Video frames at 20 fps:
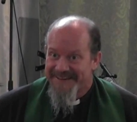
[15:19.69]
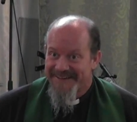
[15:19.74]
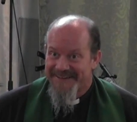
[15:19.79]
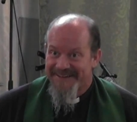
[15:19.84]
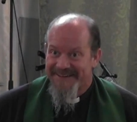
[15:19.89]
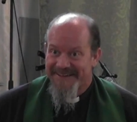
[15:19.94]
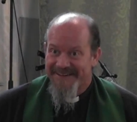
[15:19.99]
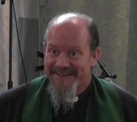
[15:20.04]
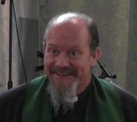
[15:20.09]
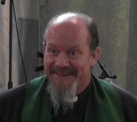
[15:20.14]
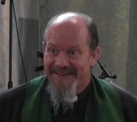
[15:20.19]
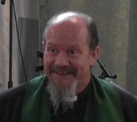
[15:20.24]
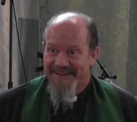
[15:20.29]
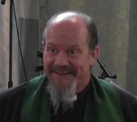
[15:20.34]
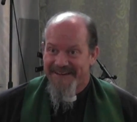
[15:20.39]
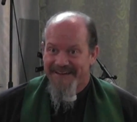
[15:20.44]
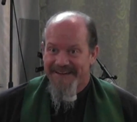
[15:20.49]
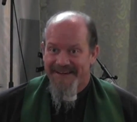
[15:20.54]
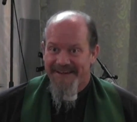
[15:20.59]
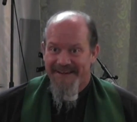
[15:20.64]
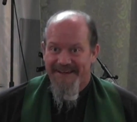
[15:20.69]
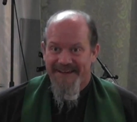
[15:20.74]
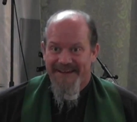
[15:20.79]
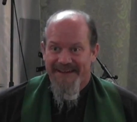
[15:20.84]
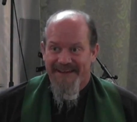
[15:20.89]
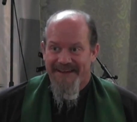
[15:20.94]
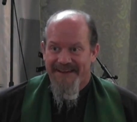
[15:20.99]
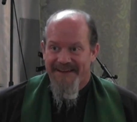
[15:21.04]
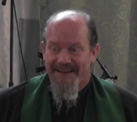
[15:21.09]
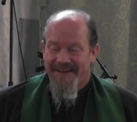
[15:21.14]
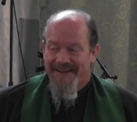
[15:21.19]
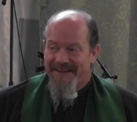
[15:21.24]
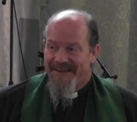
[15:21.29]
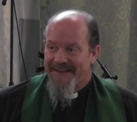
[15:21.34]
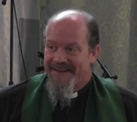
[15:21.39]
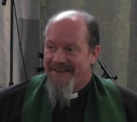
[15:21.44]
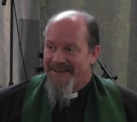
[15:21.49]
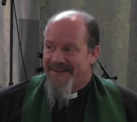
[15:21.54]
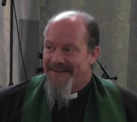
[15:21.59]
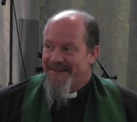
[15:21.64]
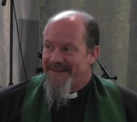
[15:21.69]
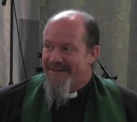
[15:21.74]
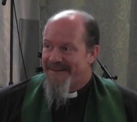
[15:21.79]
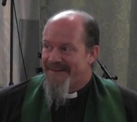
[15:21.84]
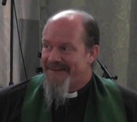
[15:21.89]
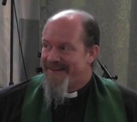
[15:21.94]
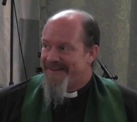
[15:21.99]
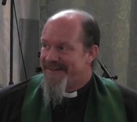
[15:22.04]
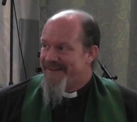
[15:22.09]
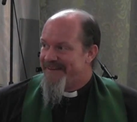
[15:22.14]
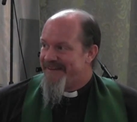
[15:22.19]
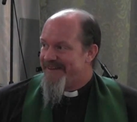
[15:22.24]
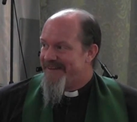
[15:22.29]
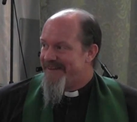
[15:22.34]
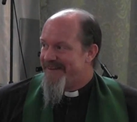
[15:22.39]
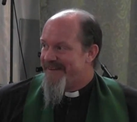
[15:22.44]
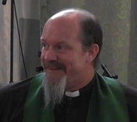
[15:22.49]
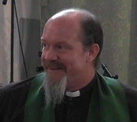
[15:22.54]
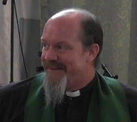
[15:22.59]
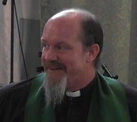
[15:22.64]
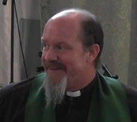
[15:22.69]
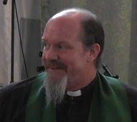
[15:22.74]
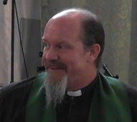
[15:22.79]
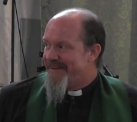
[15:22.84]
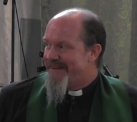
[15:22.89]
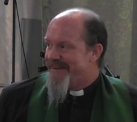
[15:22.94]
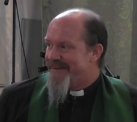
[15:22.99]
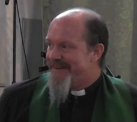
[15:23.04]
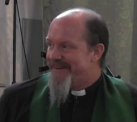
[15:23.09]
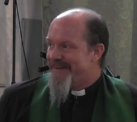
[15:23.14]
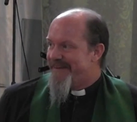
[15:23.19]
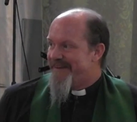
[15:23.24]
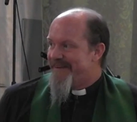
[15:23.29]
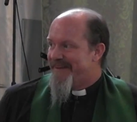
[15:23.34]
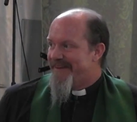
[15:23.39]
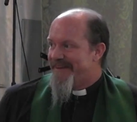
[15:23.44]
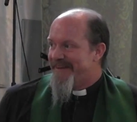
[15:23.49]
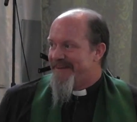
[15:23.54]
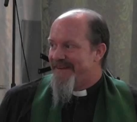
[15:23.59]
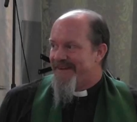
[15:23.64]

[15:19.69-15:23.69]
No one is speaking in this clip.